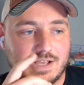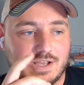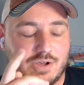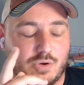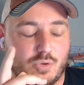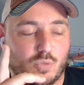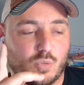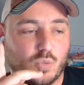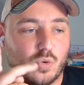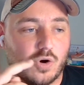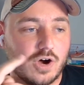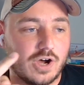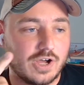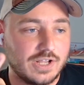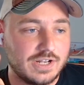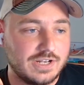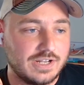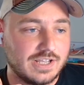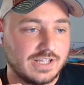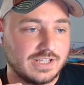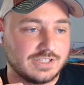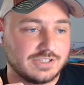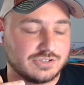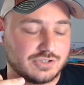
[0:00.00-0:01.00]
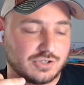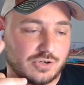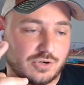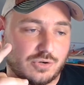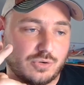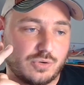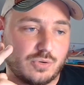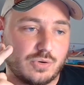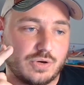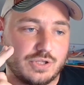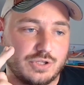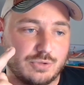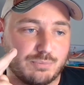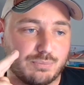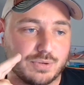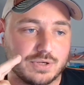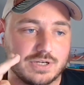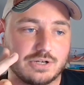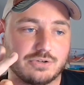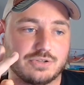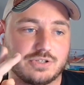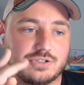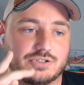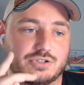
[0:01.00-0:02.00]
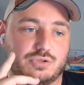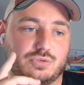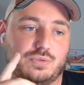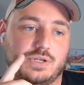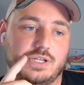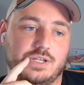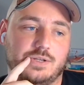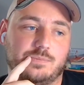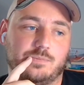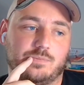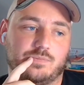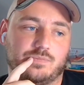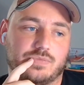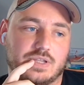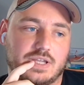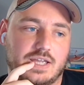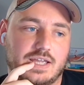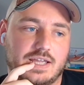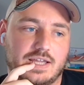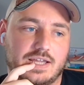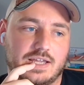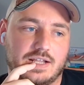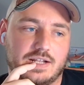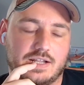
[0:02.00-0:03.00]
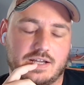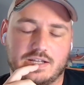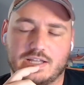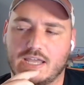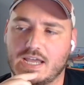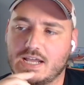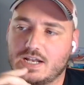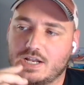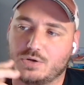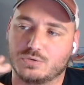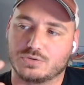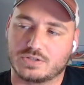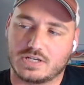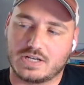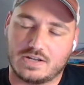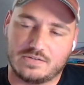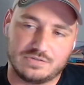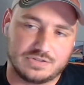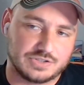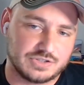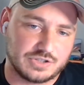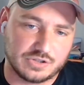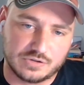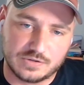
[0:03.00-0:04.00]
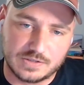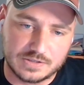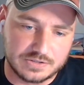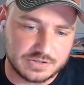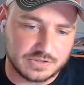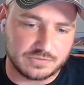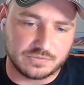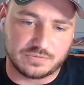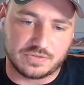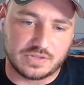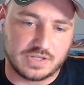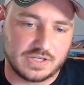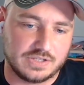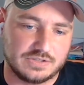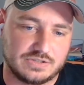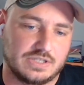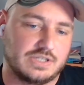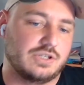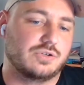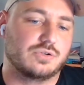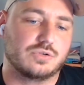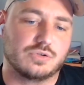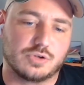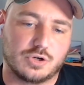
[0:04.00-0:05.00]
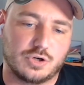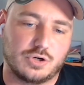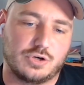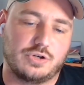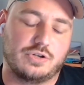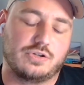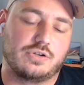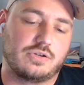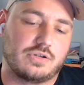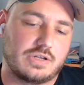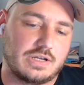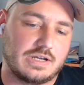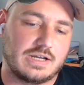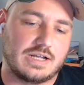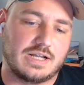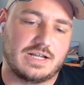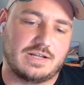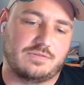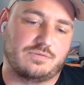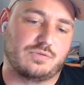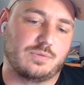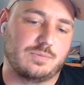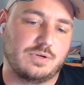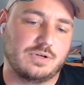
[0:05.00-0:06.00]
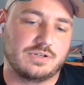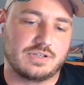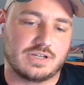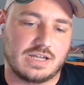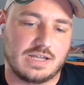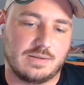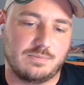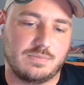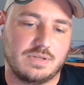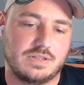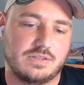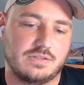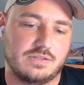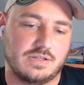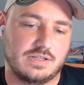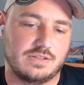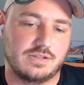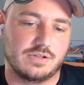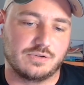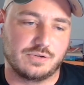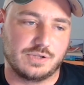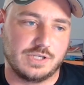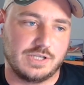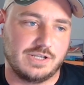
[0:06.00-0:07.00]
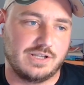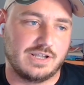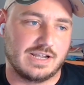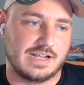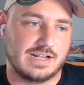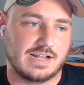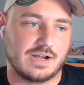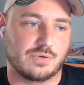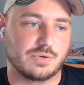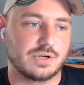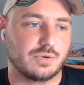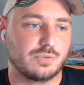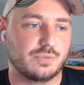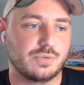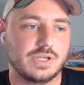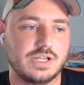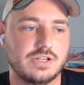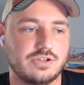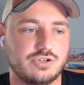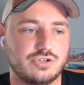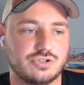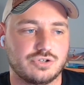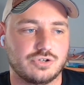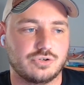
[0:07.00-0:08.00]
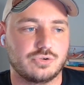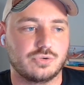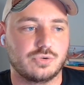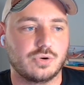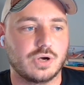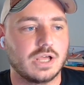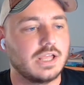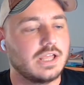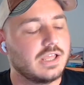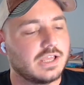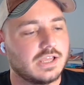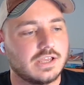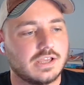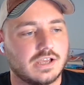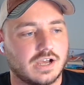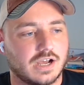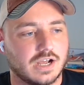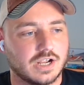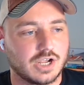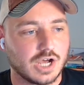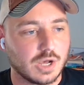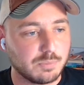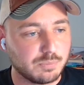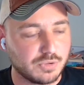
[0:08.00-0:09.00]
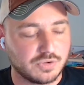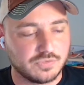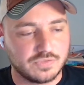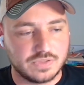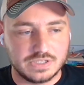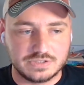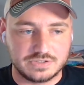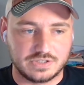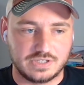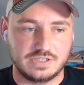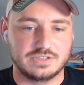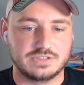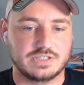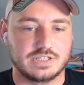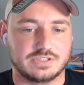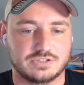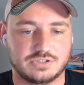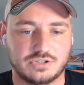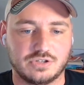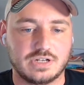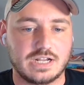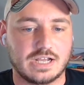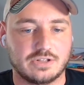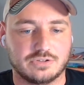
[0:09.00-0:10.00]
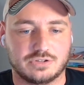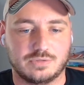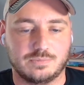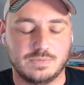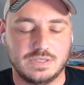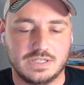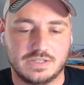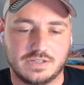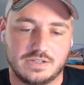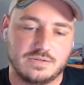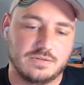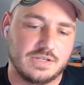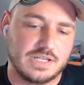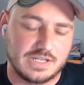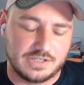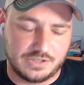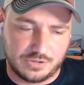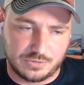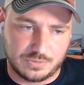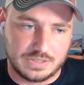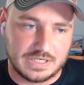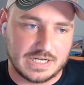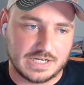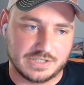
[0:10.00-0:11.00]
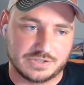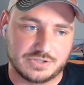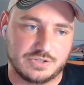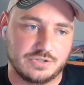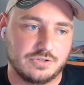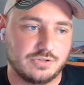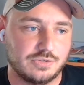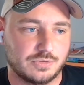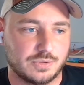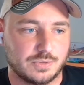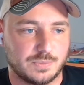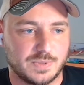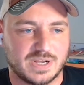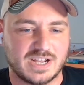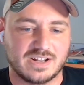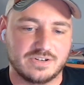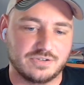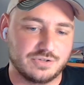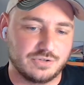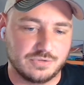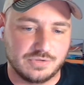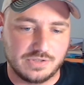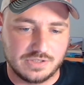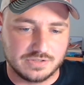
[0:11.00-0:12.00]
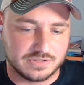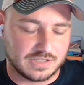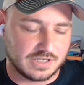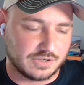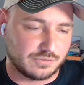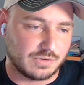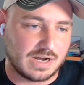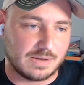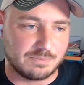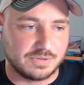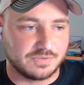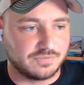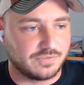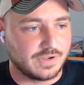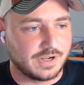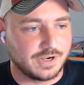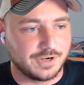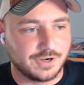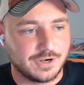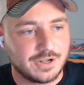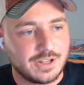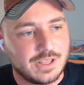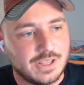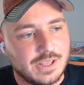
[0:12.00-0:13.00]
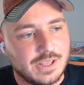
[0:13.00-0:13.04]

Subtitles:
One, so you put out this tweet, and again, it was kind of just a list of things that you learned from your time in the league. And I want to read you a couple of these things that stood out to me and then get your reaction to it. We kind of do these like rapid fire.